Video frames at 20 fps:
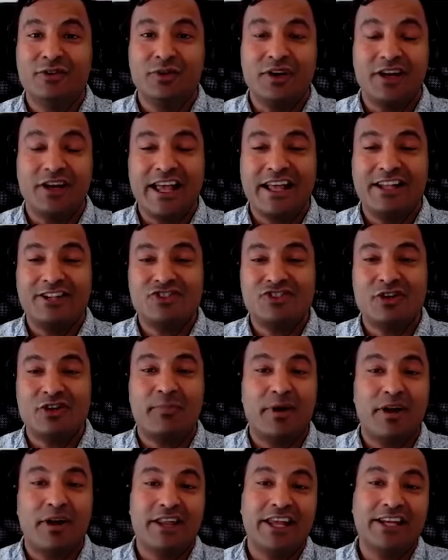again, jump
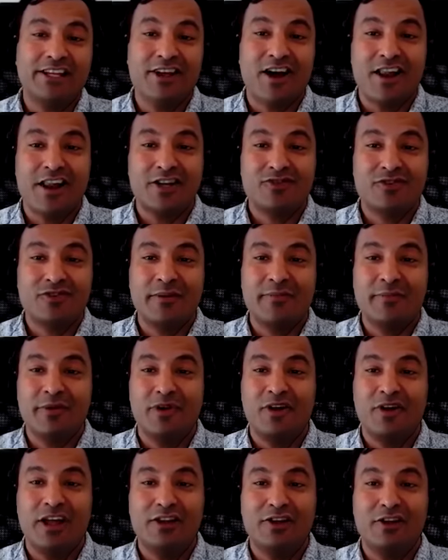on the hedonic treadmill
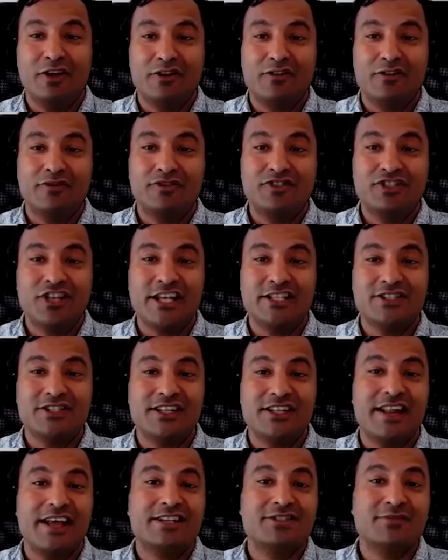and look, chase the next